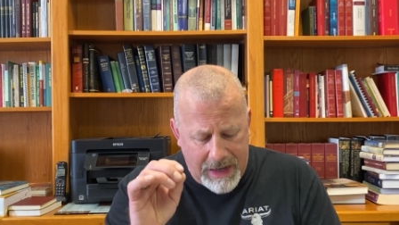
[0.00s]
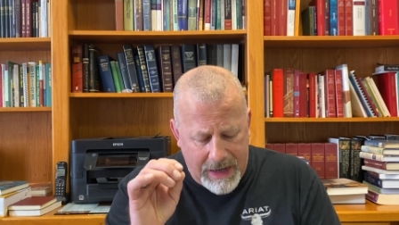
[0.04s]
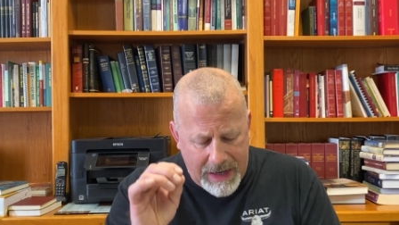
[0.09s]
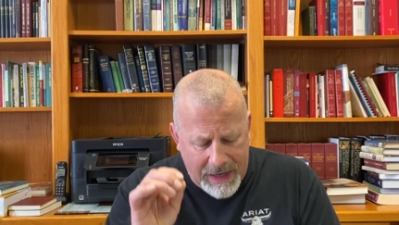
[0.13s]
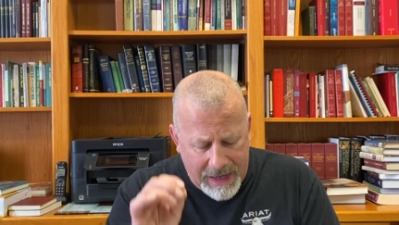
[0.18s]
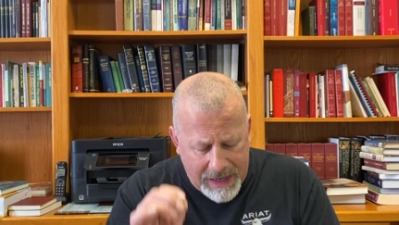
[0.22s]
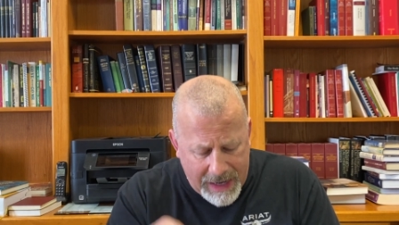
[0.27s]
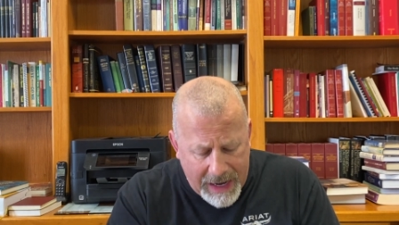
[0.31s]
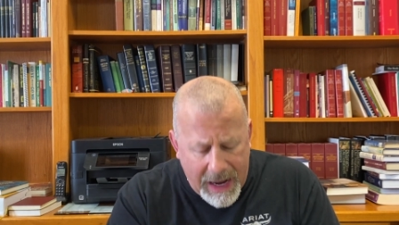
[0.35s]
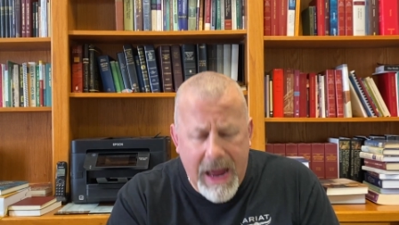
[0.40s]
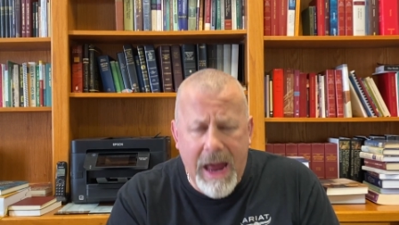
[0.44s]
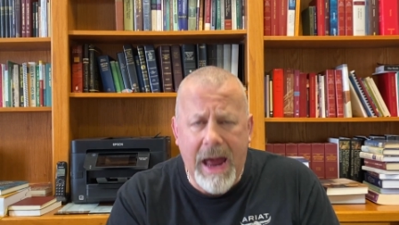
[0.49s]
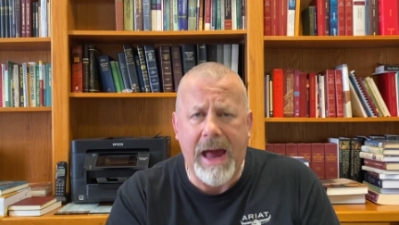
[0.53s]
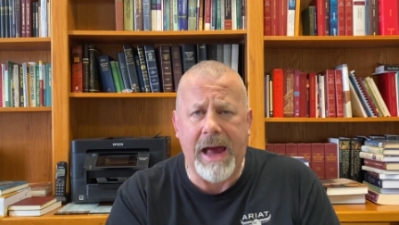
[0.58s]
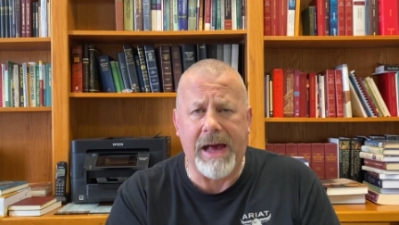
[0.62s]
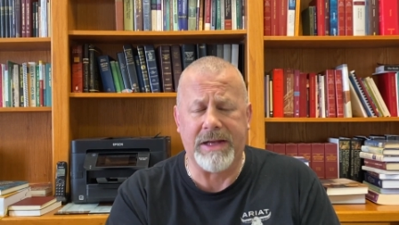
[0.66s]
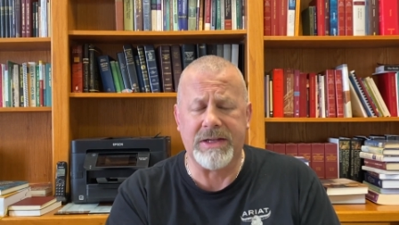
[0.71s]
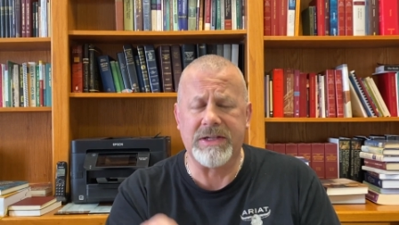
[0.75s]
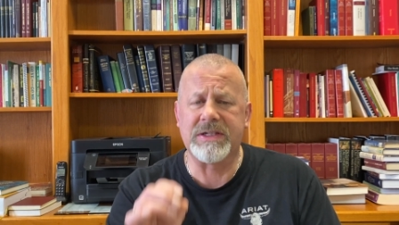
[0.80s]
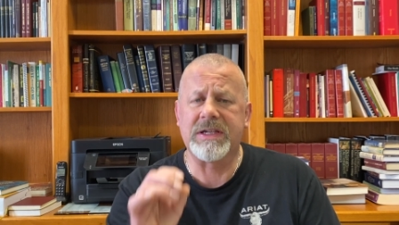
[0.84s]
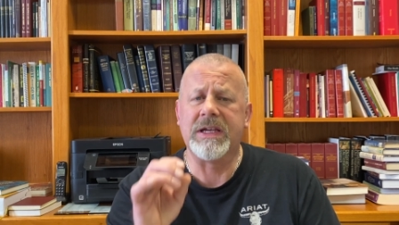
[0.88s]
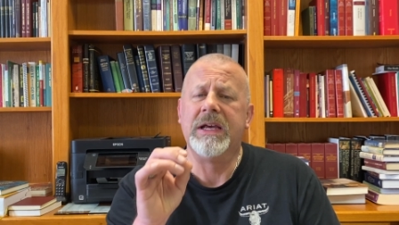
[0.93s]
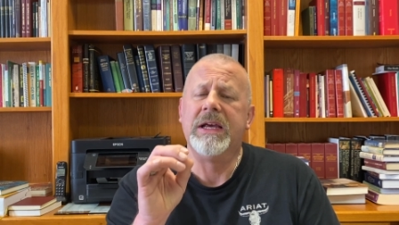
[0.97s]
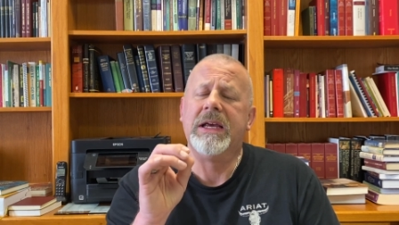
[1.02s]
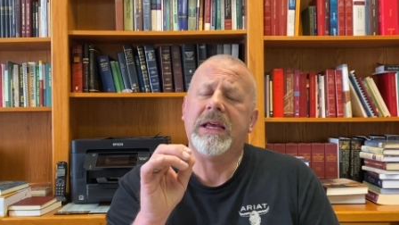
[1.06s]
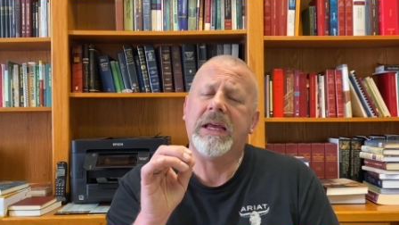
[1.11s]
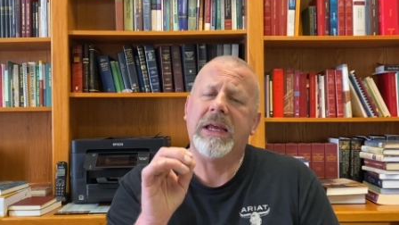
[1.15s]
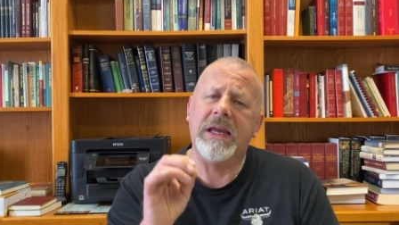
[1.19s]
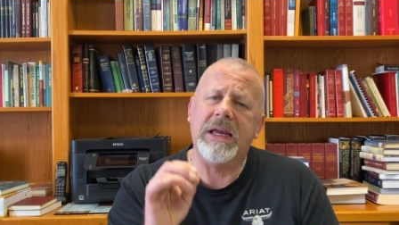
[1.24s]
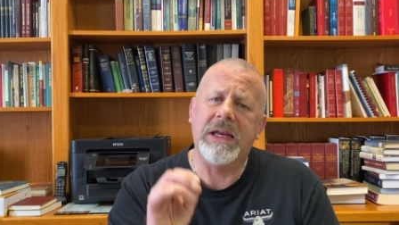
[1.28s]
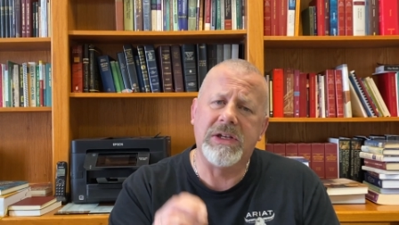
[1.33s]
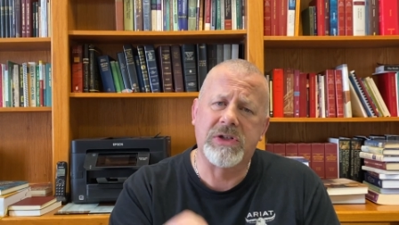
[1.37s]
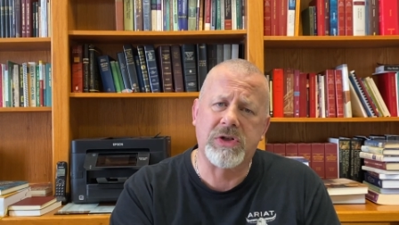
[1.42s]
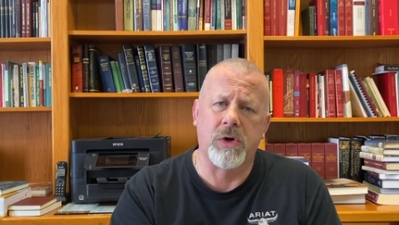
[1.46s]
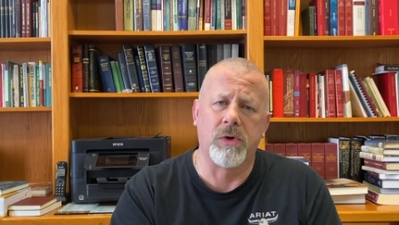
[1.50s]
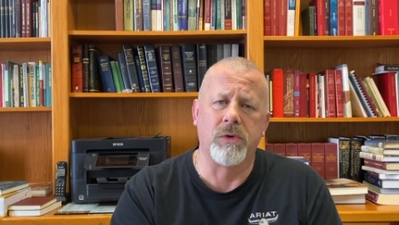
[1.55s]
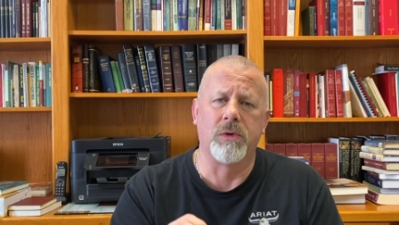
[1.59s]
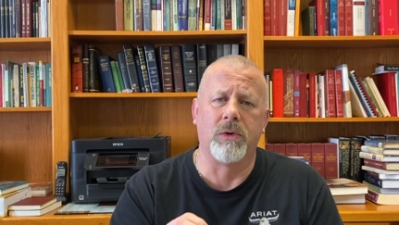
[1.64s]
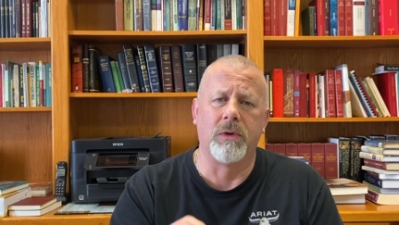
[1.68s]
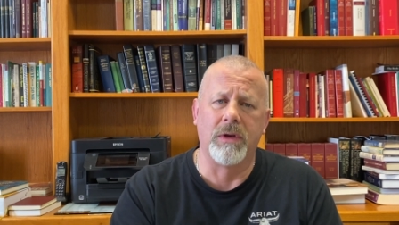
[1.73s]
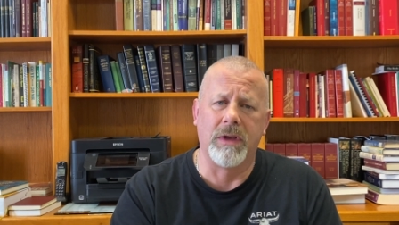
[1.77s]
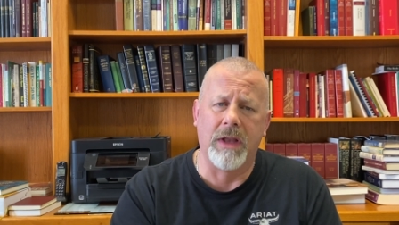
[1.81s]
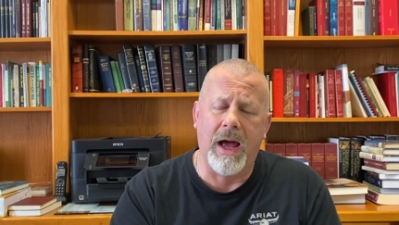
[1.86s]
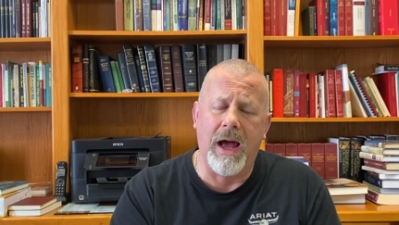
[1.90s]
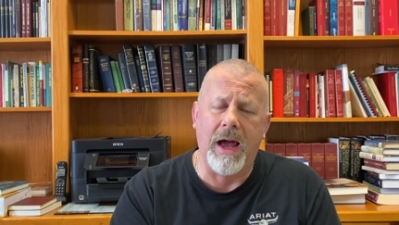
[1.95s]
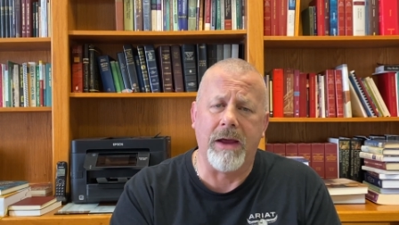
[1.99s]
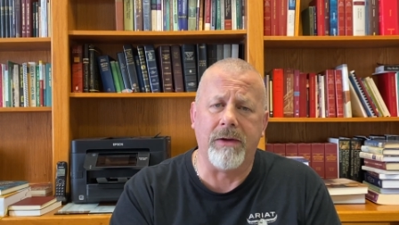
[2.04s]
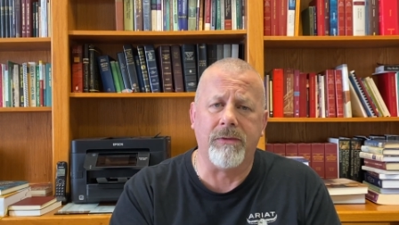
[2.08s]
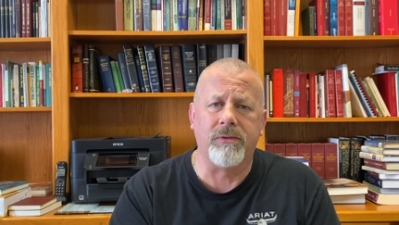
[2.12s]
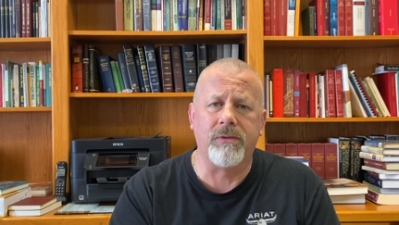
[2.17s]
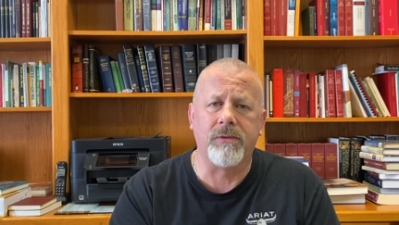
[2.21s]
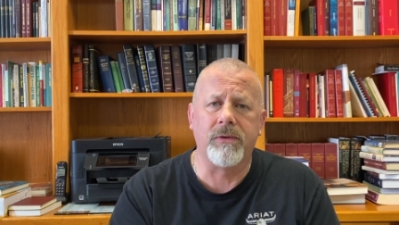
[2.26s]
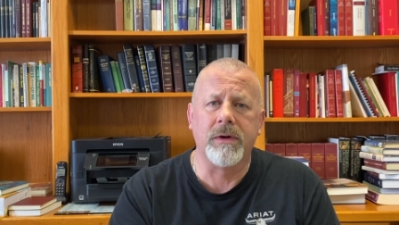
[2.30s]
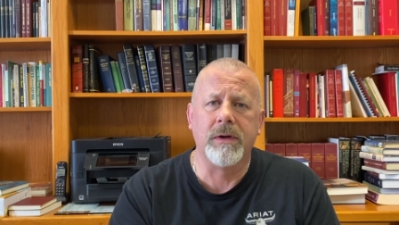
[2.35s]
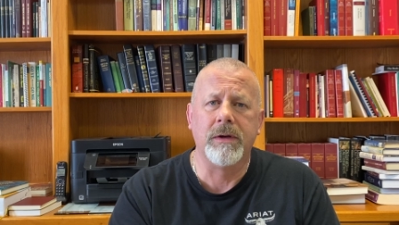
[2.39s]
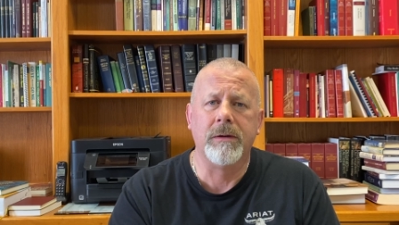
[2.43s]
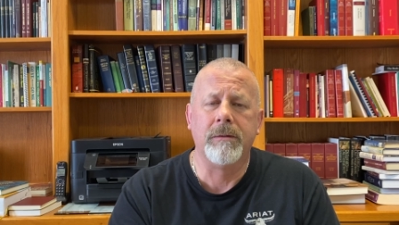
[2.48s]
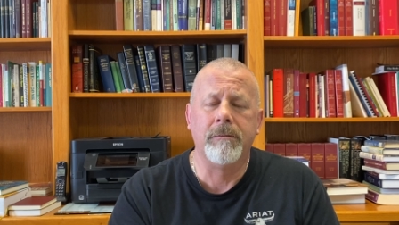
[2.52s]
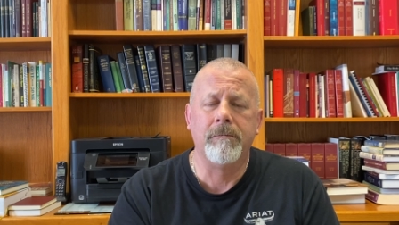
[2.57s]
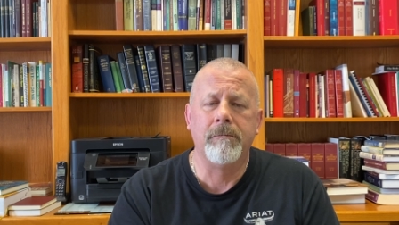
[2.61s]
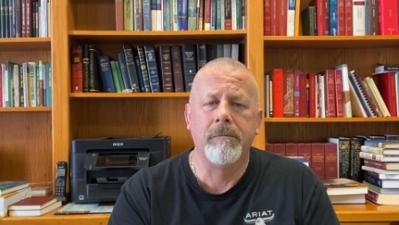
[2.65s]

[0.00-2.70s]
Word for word: has eternal life.